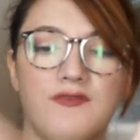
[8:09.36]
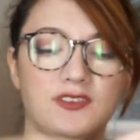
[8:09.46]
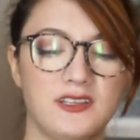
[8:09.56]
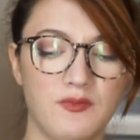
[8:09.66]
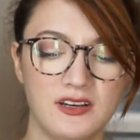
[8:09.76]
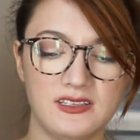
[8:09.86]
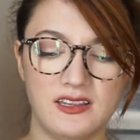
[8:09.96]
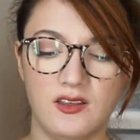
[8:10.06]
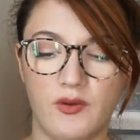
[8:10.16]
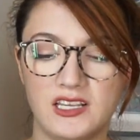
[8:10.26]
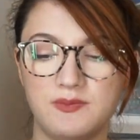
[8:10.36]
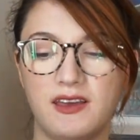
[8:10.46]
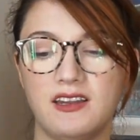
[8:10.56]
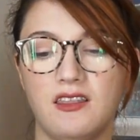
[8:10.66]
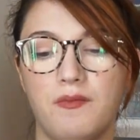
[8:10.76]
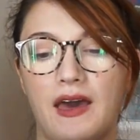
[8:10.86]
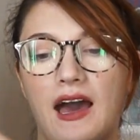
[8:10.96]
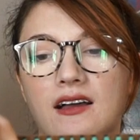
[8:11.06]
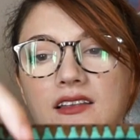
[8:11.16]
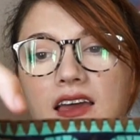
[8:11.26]
For some reason, the waistband in the
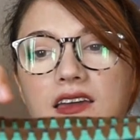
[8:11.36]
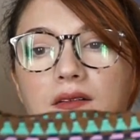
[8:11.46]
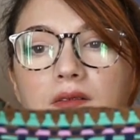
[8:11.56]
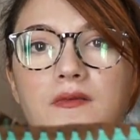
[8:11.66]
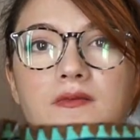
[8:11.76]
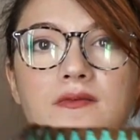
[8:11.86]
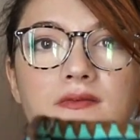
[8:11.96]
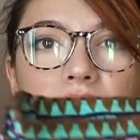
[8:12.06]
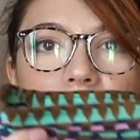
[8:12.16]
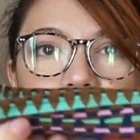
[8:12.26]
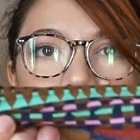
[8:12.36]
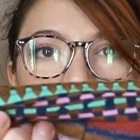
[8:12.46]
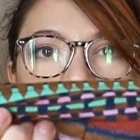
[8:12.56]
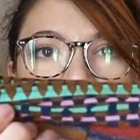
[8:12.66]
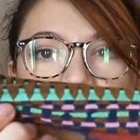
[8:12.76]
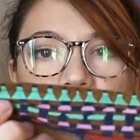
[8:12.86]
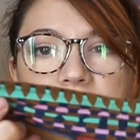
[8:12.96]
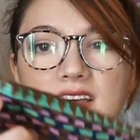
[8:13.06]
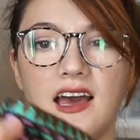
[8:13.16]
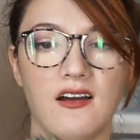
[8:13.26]
back like also kind of
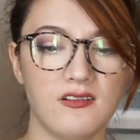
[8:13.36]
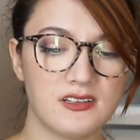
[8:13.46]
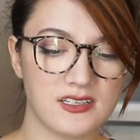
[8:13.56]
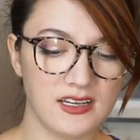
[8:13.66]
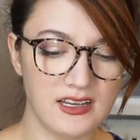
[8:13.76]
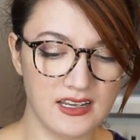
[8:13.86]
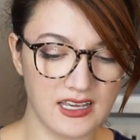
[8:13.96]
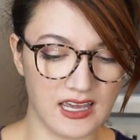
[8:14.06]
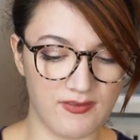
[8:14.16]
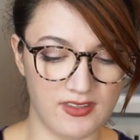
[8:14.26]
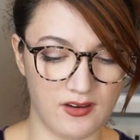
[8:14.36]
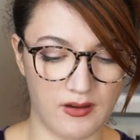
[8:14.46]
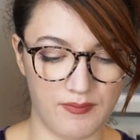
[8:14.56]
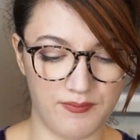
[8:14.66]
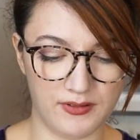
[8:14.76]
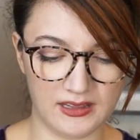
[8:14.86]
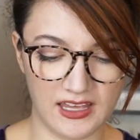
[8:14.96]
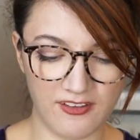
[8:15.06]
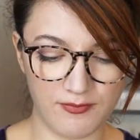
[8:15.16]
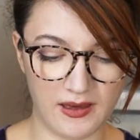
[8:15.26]
juts out, even though I
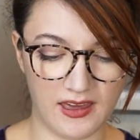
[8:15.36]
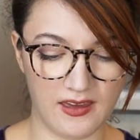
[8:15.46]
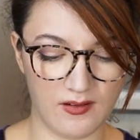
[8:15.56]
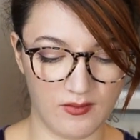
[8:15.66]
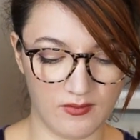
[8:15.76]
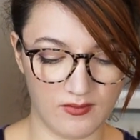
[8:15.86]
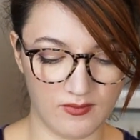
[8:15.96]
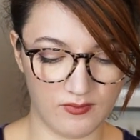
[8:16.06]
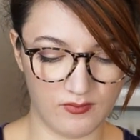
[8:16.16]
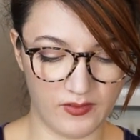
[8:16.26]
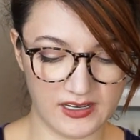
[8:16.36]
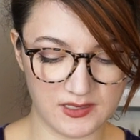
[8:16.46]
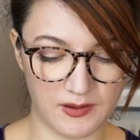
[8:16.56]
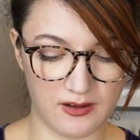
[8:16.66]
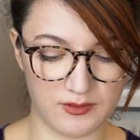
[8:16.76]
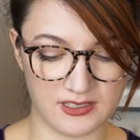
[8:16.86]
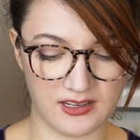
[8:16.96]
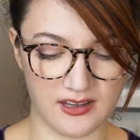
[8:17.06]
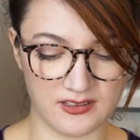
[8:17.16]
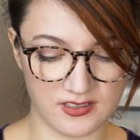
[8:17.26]
believe my waistband was
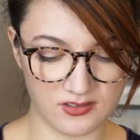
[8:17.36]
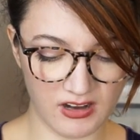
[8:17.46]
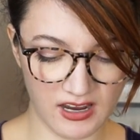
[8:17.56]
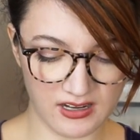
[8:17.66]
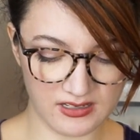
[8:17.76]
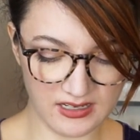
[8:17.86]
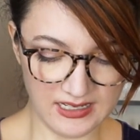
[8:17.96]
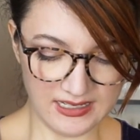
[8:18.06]
cut straight.